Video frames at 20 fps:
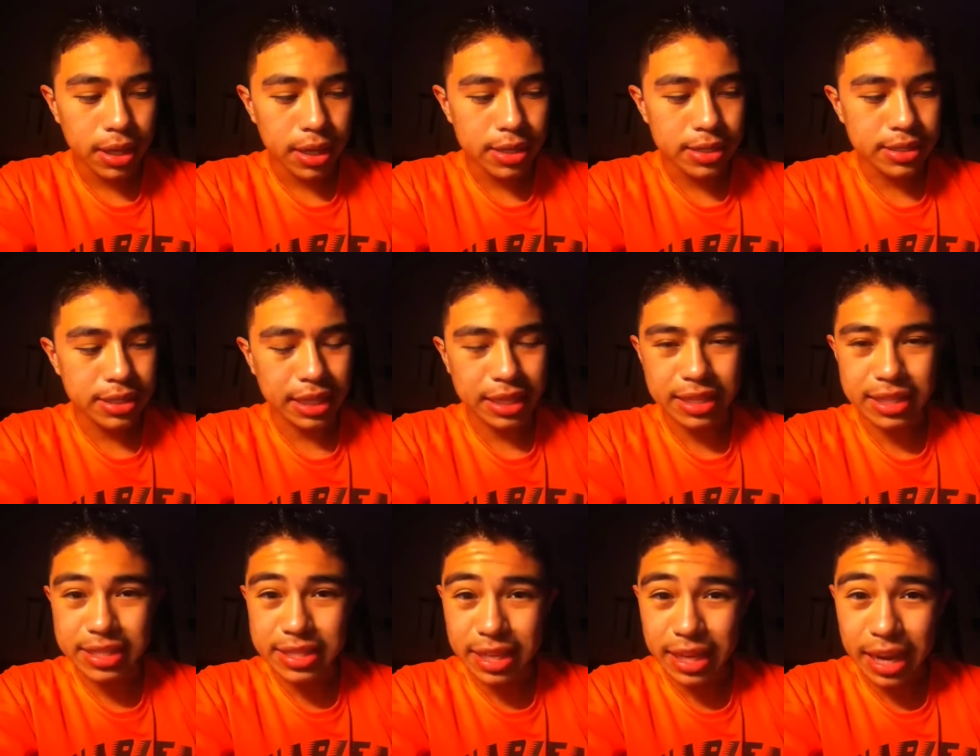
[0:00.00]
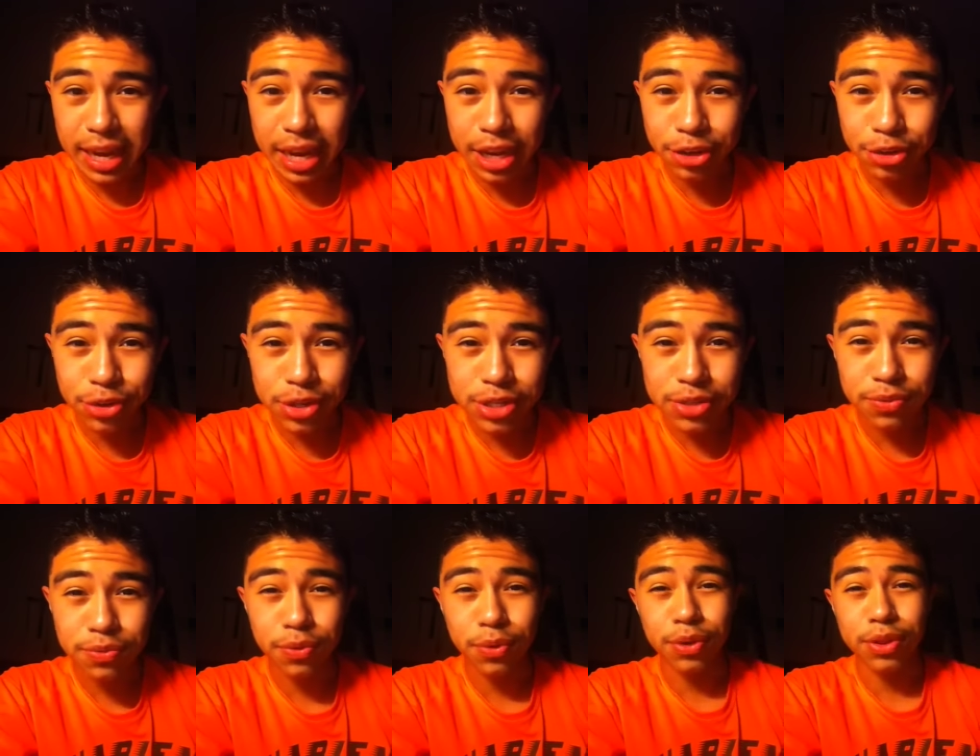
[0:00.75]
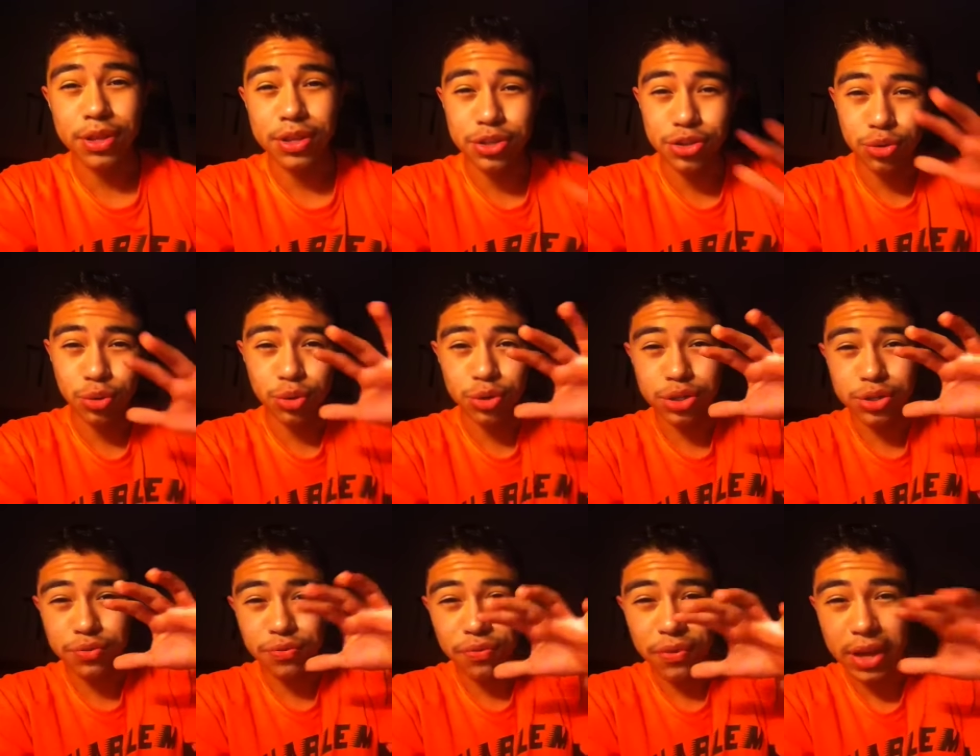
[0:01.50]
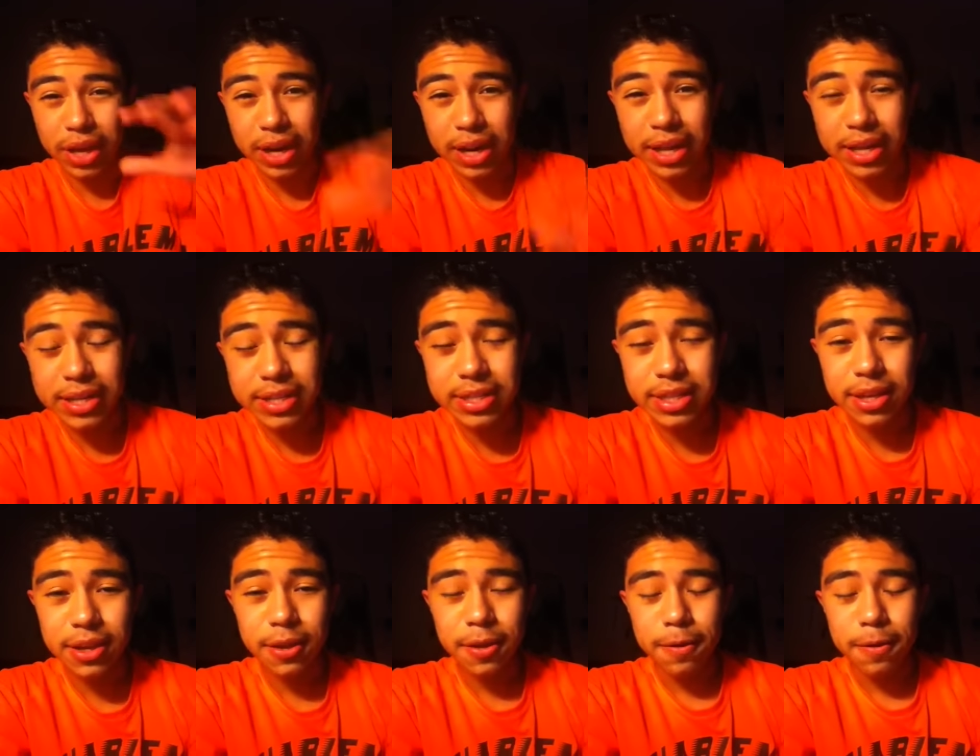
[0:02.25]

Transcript: is like the psychiatrist for the short fat ass.